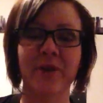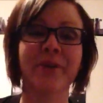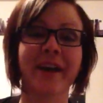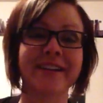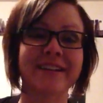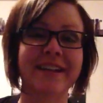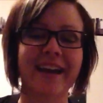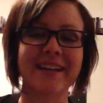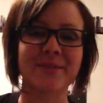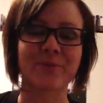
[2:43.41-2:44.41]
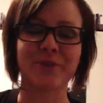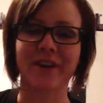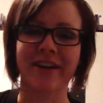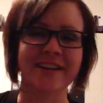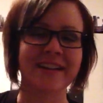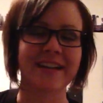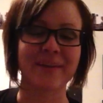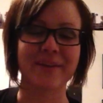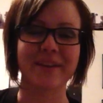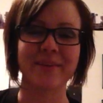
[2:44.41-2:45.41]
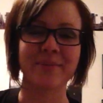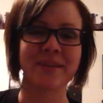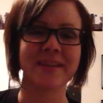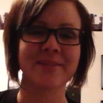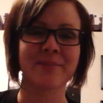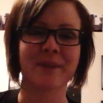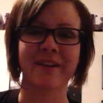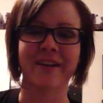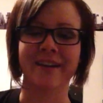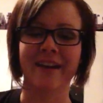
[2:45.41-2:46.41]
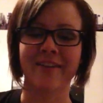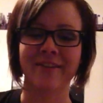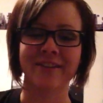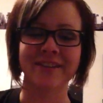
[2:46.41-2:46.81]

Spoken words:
Oh yeah, and I asked for a hug, and he gave me like the biggest bear hug ever,